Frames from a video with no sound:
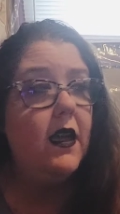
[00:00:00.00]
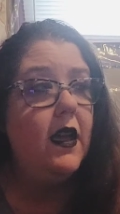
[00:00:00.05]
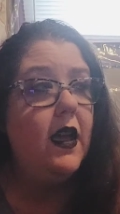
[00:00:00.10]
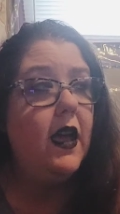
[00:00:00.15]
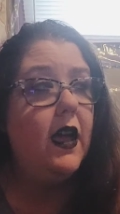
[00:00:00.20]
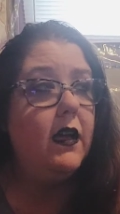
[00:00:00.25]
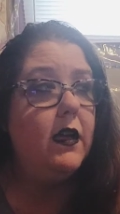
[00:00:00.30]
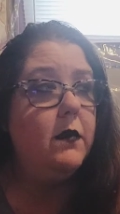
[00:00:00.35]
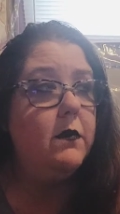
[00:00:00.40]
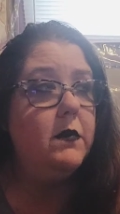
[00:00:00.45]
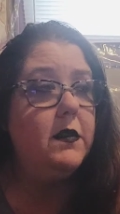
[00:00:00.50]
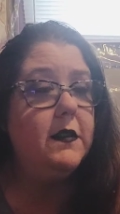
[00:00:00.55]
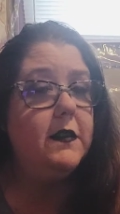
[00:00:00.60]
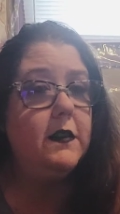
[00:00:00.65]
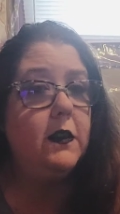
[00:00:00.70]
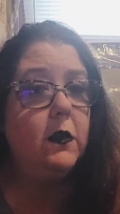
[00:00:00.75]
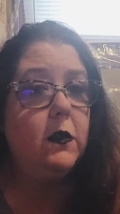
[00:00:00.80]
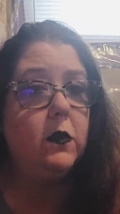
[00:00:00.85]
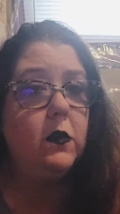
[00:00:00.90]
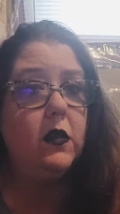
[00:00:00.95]
I am
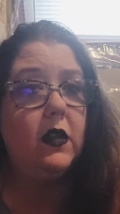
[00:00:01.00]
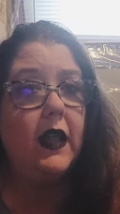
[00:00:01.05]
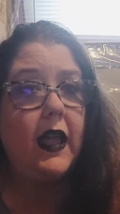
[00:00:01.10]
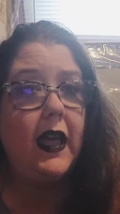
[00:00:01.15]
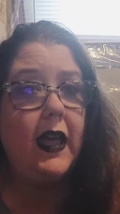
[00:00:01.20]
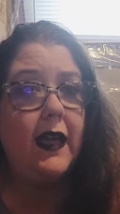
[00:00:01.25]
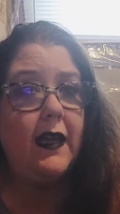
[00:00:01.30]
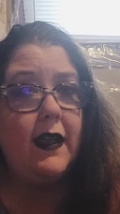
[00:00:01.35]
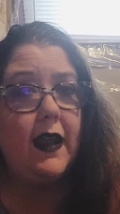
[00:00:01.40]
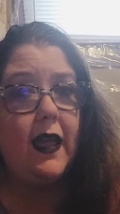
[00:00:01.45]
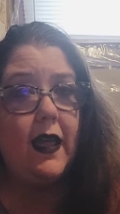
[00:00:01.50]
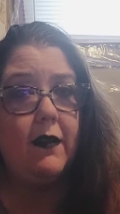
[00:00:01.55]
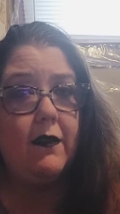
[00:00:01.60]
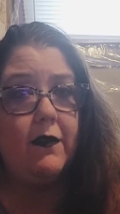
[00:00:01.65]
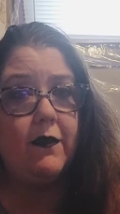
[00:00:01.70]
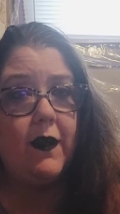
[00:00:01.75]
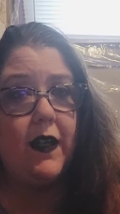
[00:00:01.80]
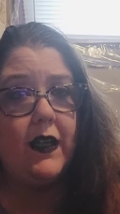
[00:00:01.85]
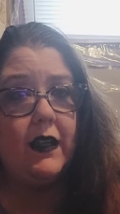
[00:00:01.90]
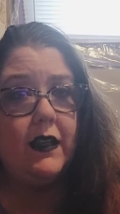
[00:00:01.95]
so glad I
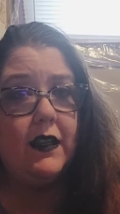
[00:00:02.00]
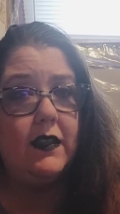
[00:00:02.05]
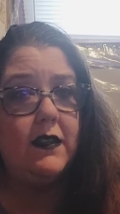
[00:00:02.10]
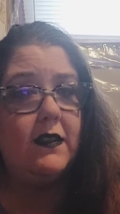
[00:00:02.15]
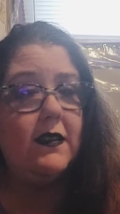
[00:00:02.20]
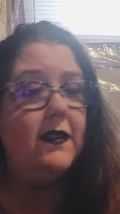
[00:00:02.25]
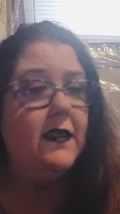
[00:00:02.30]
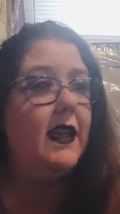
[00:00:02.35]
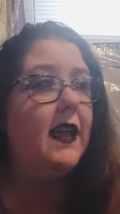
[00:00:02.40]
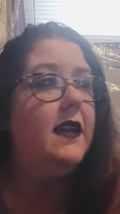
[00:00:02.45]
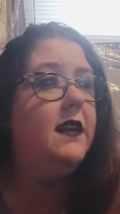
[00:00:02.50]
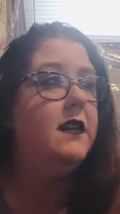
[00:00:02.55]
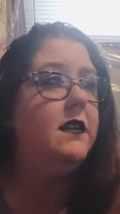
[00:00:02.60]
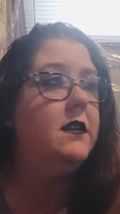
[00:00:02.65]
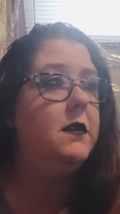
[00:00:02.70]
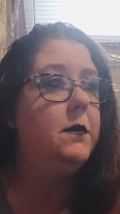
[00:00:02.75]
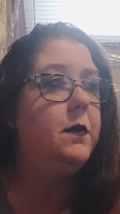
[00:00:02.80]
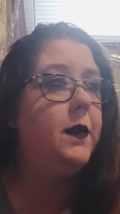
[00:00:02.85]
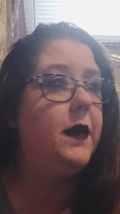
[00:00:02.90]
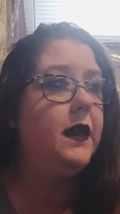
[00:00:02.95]
finally decided
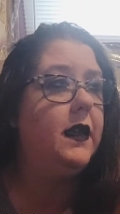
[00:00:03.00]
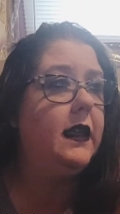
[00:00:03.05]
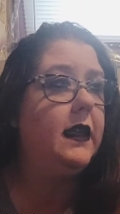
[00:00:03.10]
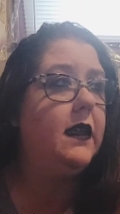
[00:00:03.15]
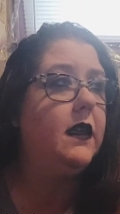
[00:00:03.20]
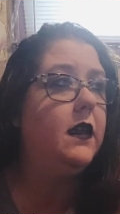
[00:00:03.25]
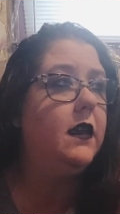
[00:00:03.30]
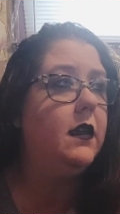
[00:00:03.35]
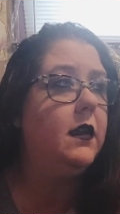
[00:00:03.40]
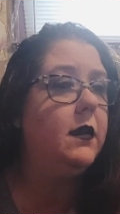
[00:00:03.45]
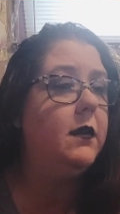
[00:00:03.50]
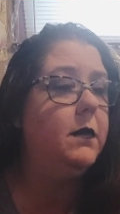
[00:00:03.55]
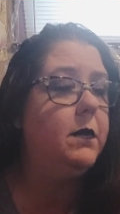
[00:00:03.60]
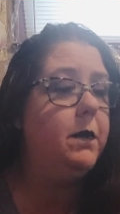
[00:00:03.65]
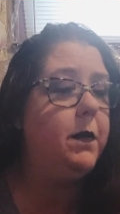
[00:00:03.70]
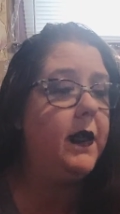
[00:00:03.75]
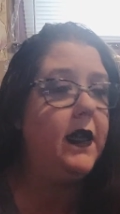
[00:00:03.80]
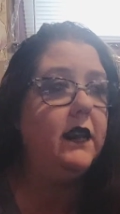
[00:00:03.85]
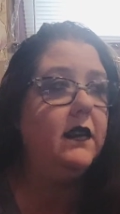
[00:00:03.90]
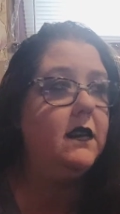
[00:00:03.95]
to pick
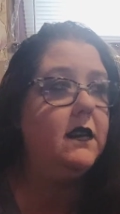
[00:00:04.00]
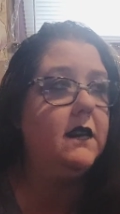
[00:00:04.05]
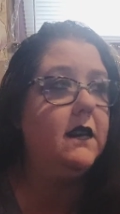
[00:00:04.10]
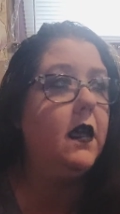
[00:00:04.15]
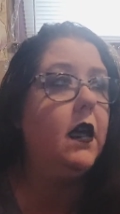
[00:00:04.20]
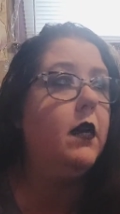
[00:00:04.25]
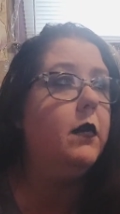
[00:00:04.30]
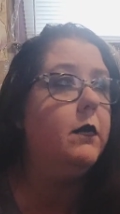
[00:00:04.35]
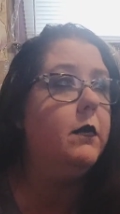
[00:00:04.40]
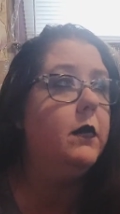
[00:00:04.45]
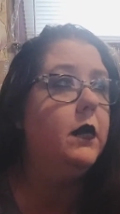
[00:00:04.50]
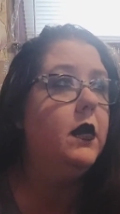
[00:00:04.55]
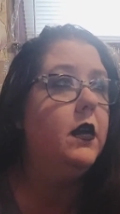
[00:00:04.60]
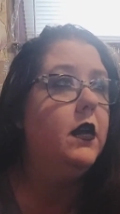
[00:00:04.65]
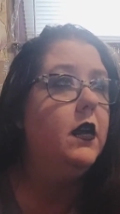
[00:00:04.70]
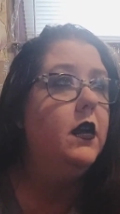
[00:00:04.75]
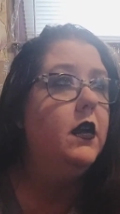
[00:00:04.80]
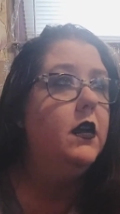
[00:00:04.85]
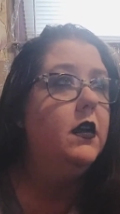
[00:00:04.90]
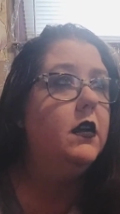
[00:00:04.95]
this up,
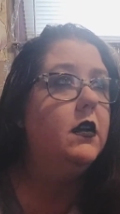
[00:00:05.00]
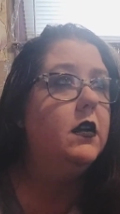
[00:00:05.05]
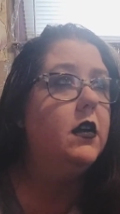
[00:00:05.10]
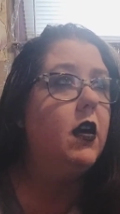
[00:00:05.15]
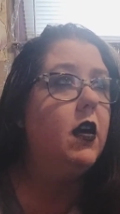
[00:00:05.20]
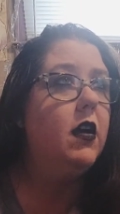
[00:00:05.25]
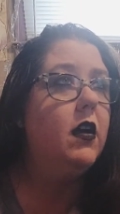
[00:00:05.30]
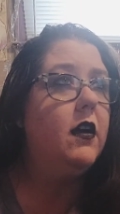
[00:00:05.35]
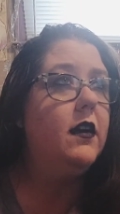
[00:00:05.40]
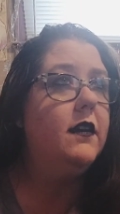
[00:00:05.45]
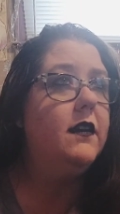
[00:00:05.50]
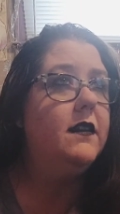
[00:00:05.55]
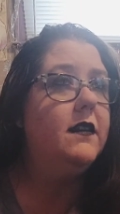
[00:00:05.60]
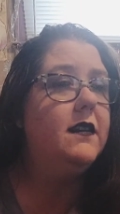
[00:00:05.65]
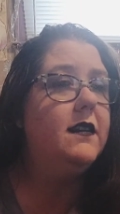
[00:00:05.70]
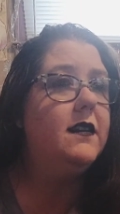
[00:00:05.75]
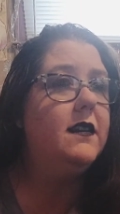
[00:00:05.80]
because